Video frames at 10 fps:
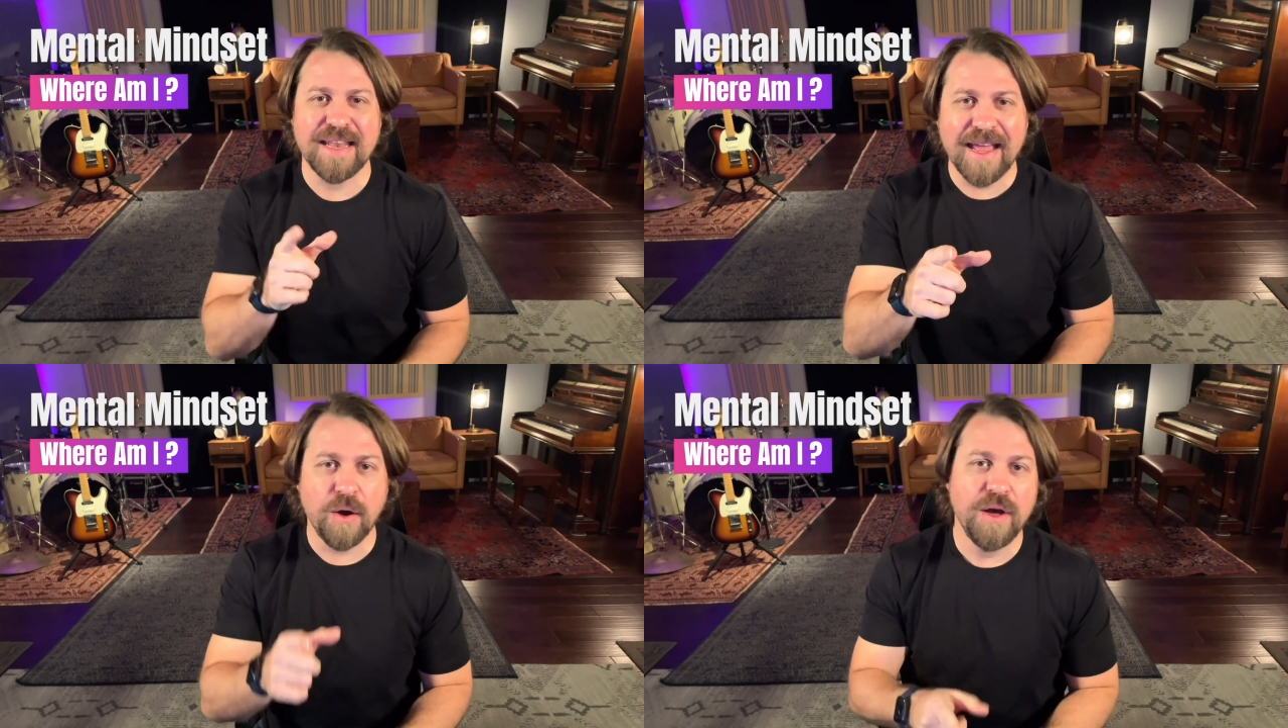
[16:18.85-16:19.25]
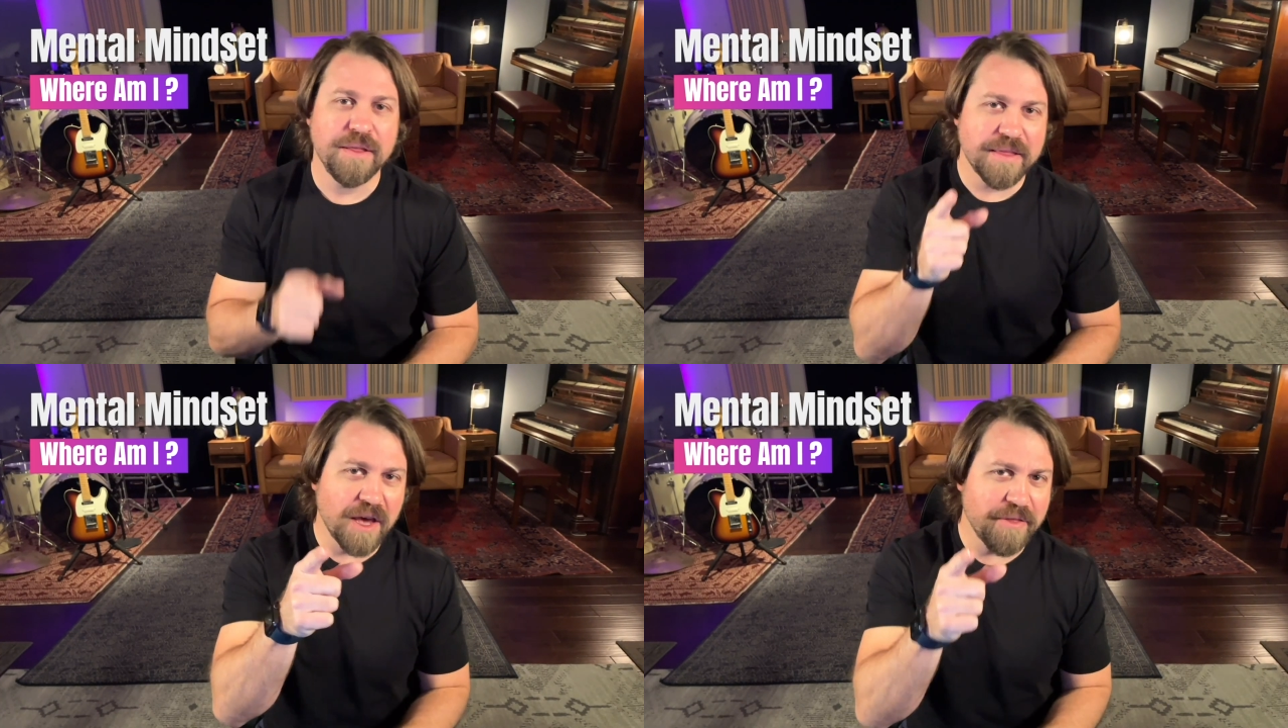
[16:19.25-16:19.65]
Now,
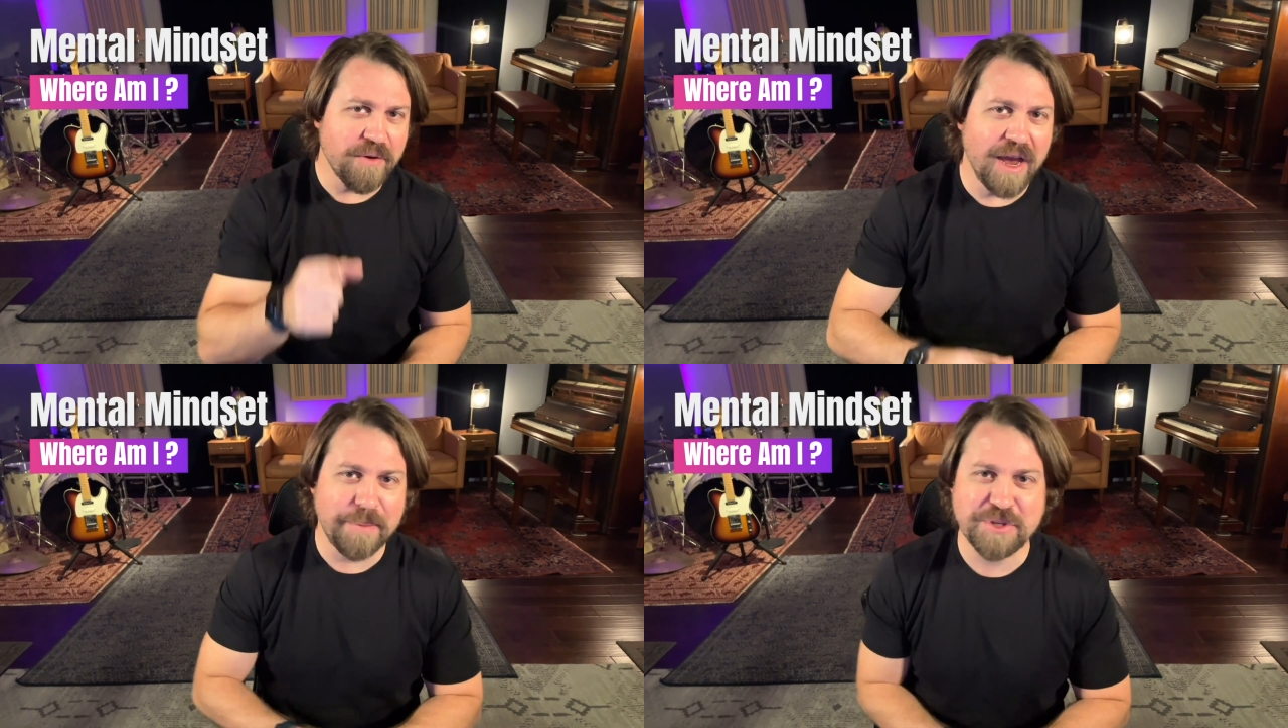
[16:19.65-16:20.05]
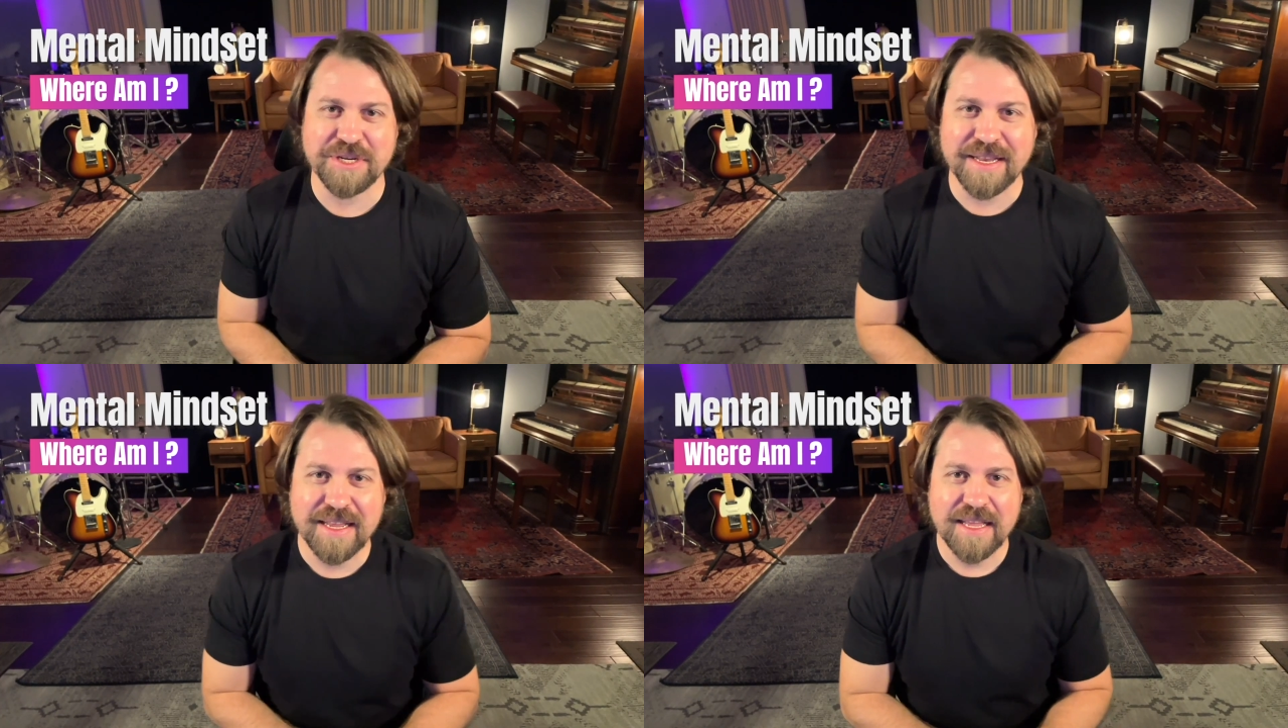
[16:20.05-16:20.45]
the other
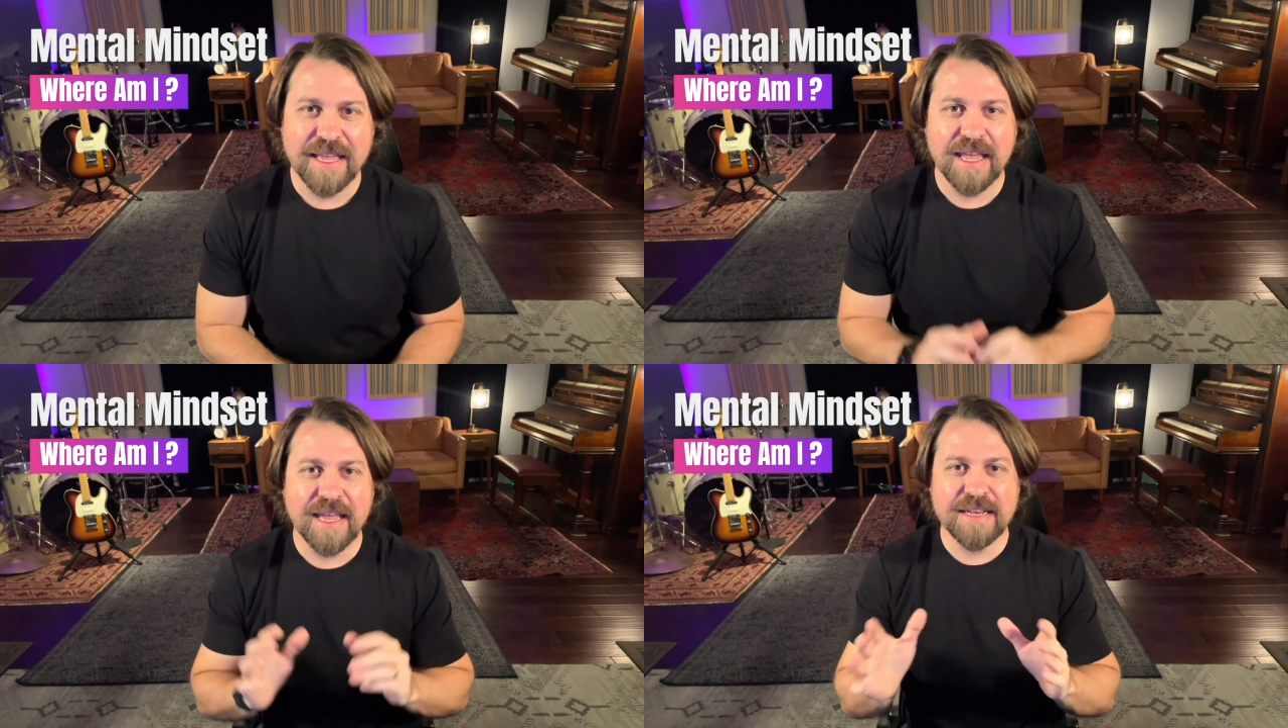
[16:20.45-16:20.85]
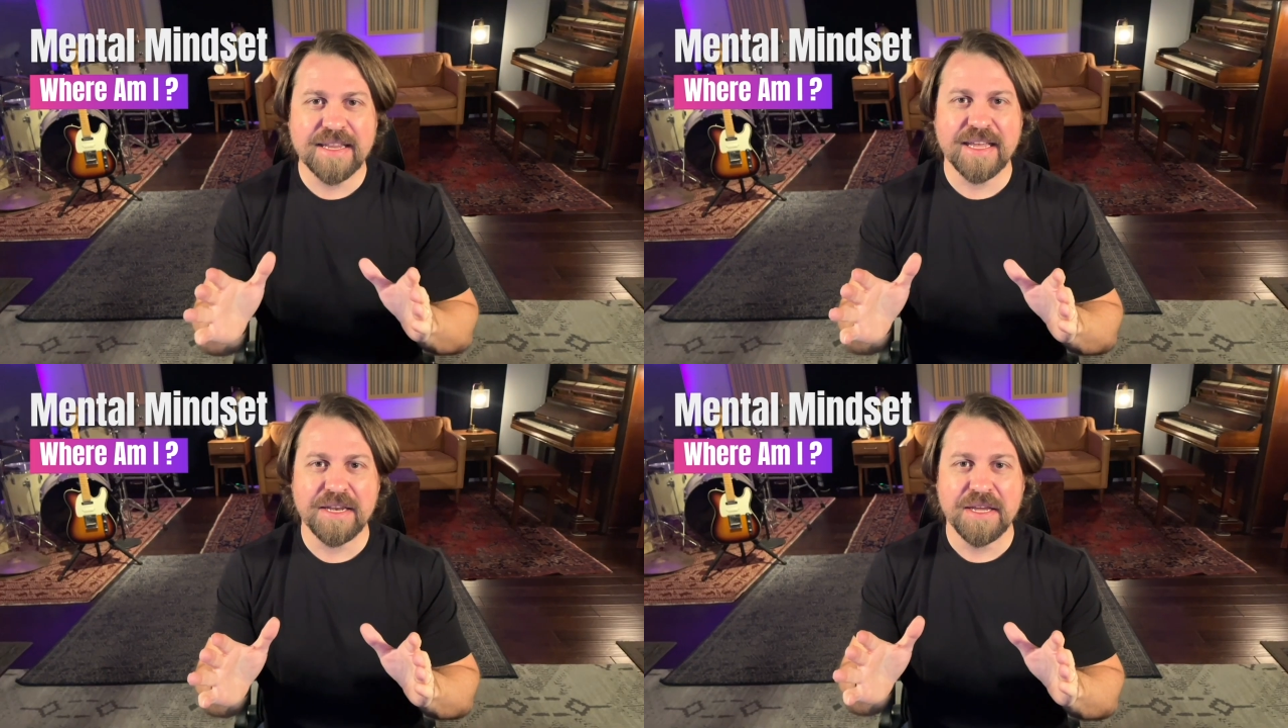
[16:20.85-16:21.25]
option, it
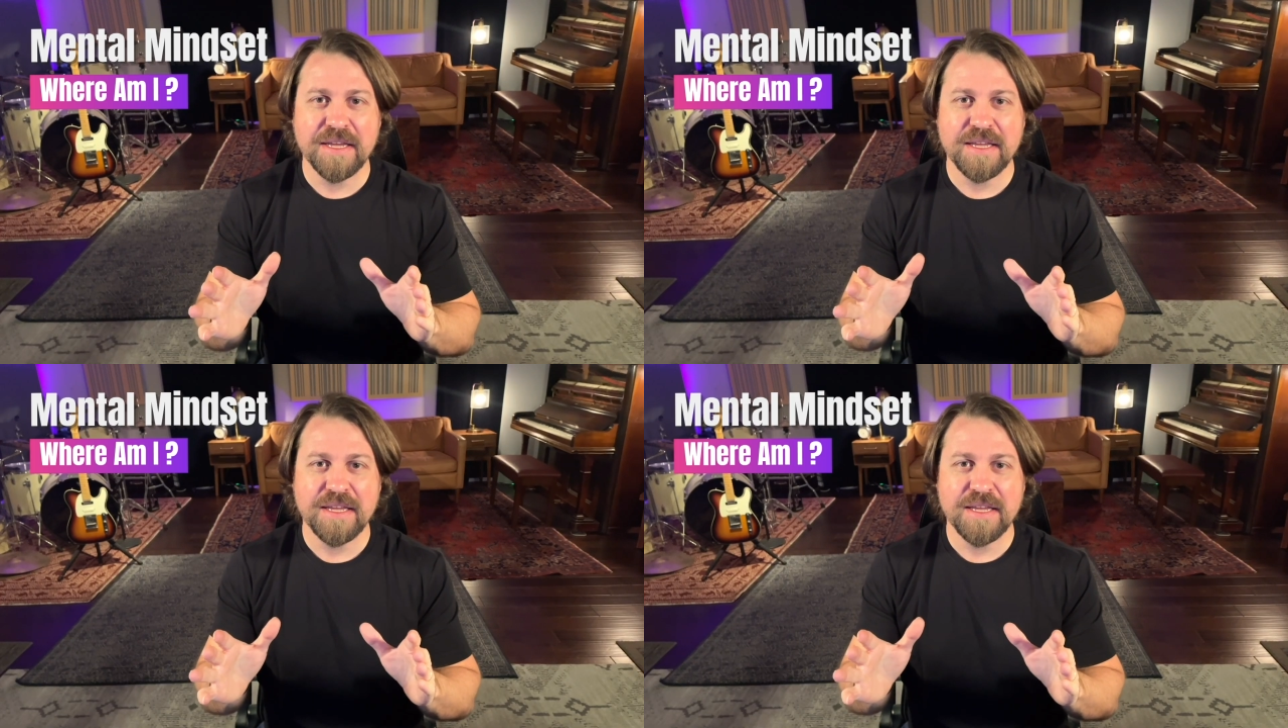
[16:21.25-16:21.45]
did.